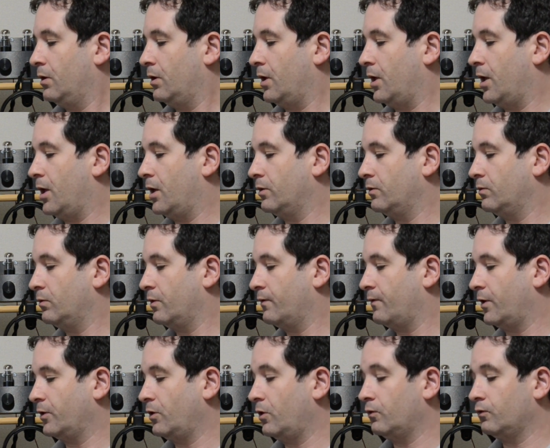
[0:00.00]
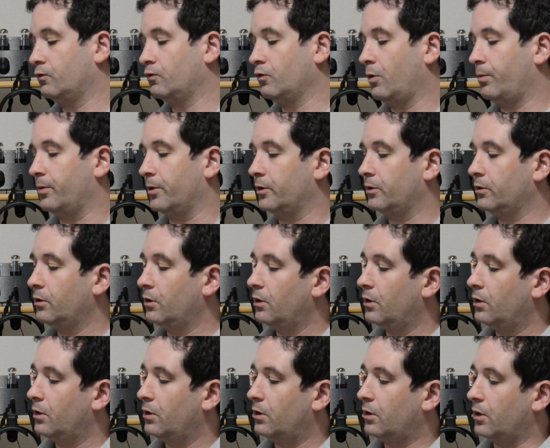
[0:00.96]
And if I don't drop it
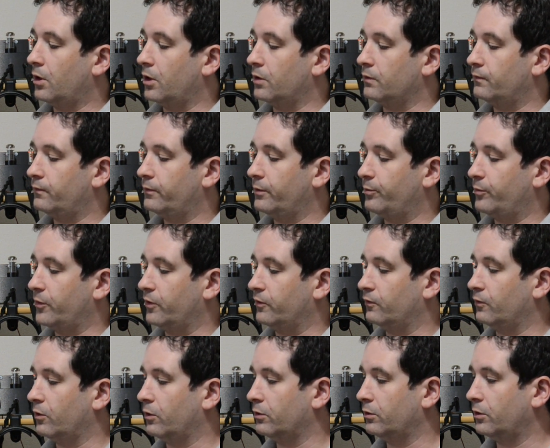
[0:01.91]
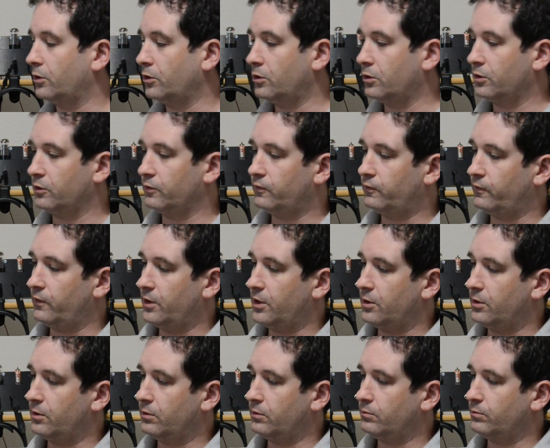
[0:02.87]
and flip this on, you can
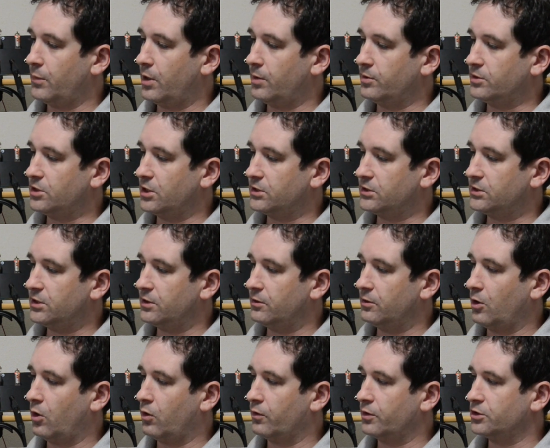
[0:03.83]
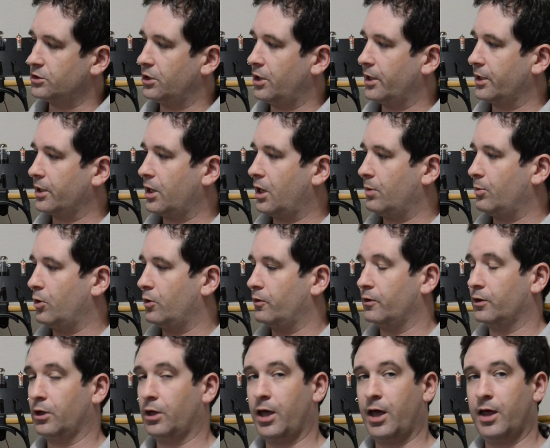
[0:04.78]
see, maybe just see the orange light come on,
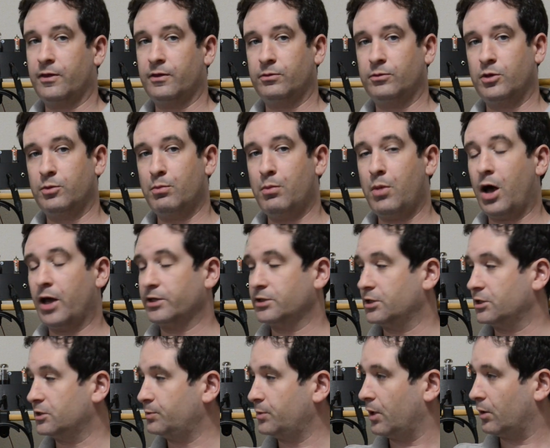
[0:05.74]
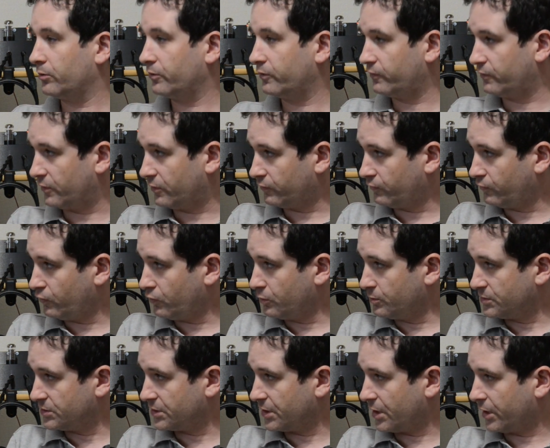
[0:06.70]
and you might just be able to see the
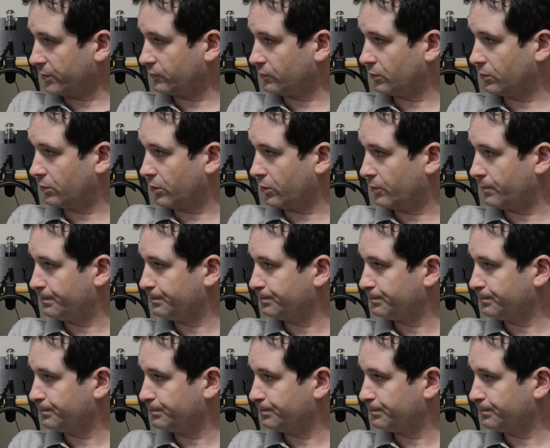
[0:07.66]
tubes start to glow.